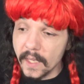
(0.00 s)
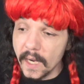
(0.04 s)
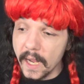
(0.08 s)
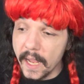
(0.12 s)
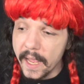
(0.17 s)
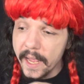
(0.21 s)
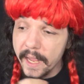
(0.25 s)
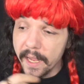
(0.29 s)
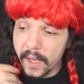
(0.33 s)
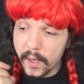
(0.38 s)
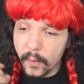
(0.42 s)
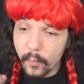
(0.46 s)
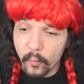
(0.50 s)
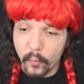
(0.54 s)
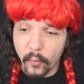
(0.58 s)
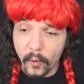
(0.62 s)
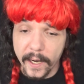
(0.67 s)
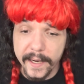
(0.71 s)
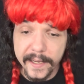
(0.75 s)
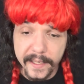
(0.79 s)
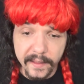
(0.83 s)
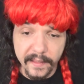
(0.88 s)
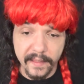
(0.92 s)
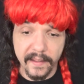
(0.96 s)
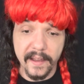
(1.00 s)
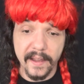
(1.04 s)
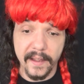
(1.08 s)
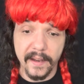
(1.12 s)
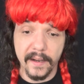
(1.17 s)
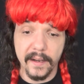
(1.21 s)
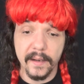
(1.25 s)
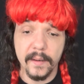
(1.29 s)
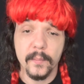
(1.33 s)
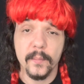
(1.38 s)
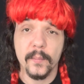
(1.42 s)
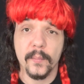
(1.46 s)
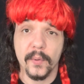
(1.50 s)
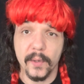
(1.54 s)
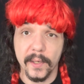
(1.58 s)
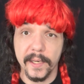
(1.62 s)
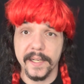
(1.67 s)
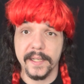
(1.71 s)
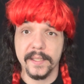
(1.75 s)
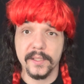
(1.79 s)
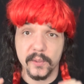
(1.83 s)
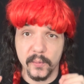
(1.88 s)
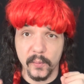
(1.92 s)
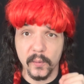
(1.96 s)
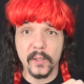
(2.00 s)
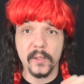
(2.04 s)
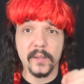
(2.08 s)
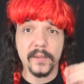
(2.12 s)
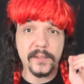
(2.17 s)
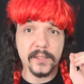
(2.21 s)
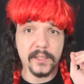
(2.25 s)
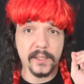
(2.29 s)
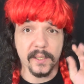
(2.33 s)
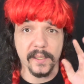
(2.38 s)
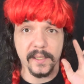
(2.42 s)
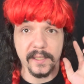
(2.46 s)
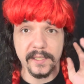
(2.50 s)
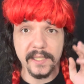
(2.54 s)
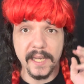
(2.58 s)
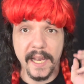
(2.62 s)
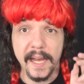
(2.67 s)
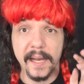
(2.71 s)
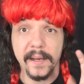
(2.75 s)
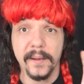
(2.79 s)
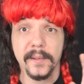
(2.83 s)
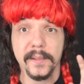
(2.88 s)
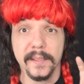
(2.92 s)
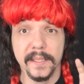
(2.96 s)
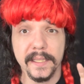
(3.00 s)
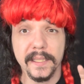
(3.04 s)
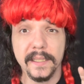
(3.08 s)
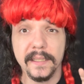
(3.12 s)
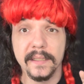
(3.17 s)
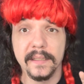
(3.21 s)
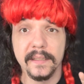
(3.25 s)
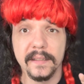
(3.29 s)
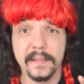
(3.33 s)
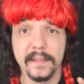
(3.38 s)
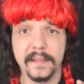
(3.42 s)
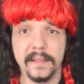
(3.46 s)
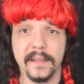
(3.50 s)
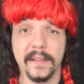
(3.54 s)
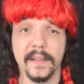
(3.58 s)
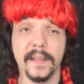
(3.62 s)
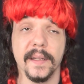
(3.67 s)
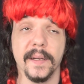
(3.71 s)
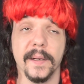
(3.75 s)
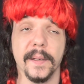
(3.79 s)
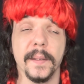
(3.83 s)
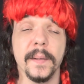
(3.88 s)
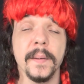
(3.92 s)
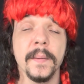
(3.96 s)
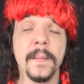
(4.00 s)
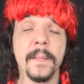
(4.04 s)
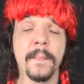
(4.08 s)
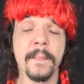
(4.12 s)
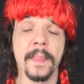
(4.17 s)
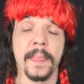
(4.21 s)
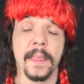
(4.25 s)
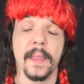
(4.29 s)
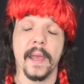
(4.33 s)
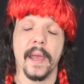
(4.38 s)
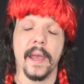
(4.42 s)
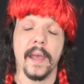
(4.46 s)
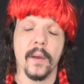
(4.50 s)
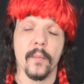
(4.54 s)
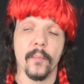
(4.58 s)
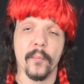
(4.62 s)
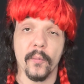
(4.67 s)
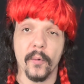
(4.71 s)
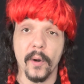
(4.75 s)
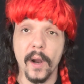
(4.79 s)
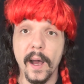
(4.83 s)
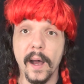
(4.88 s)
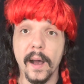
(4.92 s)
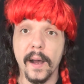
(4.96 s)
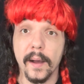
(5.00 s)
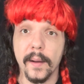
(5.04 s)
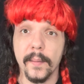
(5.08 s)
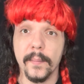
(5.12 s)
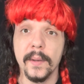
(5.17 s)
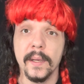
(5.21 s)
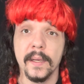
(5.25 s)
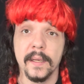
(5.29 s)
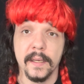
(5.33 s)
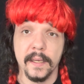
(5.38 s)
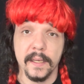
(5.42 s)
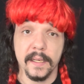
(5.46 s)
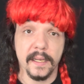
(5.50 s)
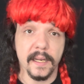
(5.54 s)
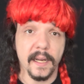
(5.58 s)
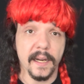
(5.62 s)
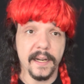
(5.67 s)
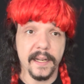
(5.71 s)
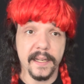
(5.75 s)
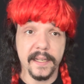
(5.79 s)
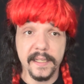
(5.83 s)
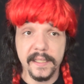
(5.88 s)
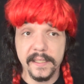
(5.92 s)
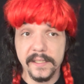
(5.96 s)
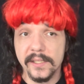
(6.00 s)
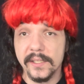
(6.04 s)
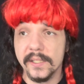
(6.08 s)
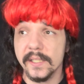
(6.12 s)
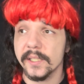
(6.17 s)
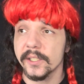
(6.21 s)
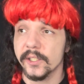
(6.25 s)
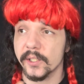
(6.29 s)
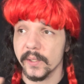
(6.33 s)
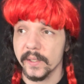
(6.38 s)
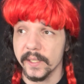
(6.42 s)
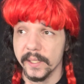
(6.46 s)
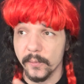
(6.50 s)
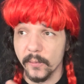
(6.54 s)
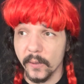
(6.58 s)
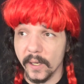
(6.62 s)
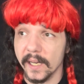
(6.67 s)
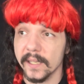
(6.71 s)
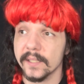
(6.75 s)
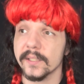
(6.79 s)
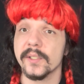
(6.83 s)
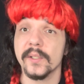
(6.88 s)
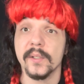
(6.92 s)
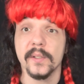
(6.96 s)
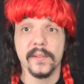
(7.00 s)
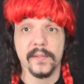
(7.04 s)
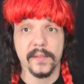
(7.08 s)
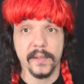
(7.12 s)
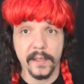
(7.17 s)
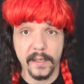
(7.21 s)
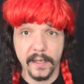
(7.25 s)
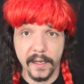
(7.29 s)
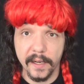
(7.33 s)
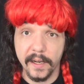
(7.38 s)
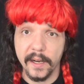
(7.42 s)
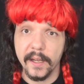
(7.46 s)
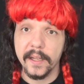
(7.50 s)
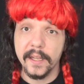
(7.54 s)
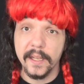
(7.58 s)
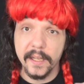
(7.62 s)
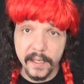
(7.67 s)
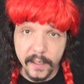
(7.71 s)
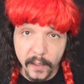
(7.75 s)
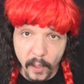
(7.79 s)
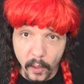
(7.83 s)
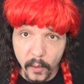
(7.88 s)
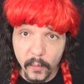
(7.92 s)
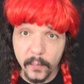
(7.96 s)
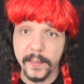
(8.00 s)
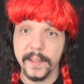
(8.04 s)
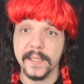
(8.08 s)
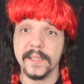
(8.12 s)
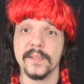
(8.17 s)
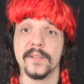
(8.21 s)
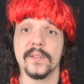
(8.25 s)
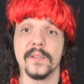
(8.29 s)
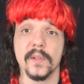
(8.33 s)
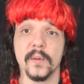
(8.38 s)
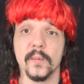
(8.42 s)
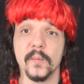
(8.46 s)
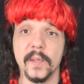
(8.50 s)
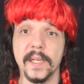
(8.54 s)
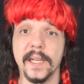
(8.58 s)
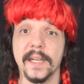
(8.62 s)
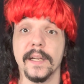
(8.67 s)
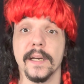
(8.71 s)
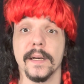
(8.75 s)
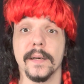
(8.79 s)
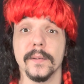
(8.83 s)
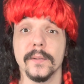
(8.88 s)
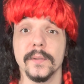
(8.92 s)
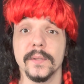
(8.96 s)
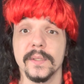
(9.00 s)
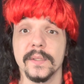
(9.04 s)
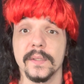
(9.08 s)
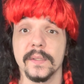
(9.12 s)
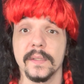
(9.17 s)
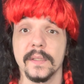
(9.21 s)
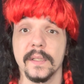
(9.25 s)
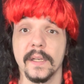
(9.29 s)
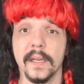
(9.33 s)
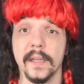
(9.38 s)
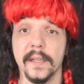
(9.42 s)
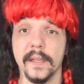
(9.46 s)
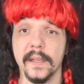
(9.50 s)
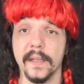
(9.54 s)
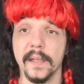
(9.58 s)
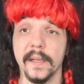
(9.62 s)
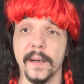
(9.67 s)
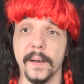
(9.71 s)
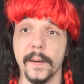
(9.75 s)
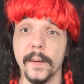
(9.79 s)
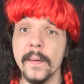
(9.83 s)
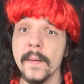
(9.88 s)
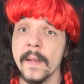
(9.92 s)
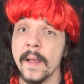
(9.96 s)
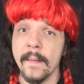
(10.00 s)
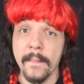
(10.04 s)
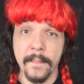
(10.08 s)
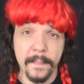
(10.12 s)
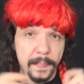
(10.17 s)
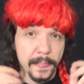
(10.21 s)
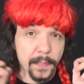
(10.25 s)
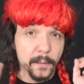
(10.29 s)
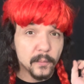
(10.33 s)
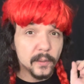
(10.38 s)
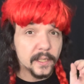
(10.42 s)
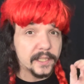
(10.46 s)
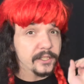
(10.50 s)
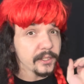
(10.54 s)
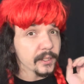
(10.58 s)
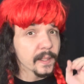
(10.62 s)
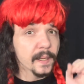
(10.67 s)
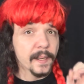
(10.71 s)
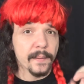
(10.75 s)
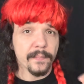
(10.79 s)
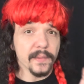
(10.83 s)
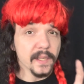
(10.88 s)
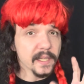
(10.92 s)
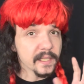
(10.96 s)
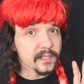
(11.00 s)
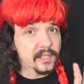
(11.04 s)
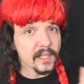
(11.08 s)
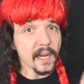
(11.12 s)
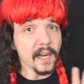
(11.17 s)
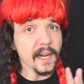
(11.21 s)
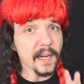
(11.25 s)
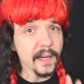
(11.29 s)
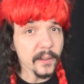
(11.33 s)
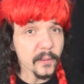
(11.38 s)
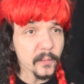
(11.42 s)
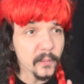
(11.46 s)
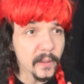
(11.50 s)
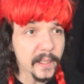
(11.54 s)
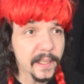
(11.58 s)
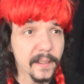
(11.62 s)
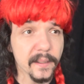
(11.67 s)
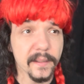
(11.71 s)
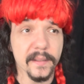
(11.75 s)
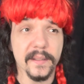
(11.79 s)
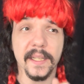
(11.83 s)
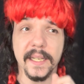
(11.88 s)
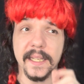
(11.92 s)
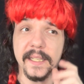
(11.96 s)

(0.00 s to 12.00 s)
And right then, Bran's wolf starts howling, And Robb kind of instinctually walks over and he opens the windows, which is kind of weird.